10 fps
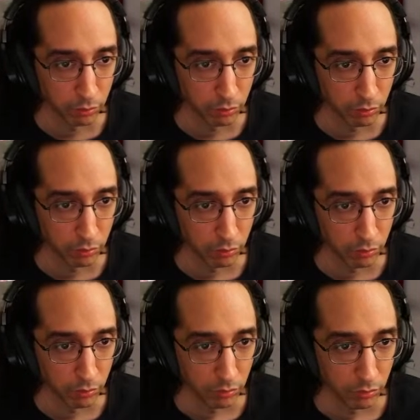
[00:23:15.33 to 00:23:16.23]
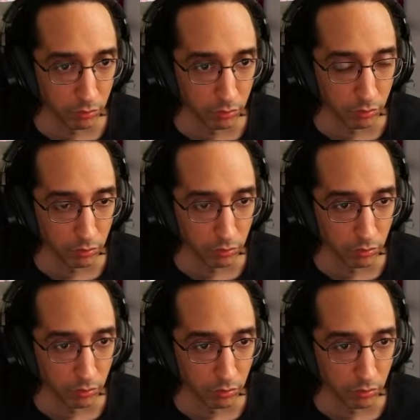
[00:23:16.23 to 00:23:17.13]

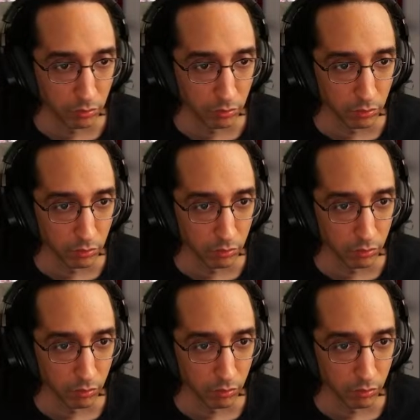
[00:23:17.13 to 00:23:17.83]
(no one is talking)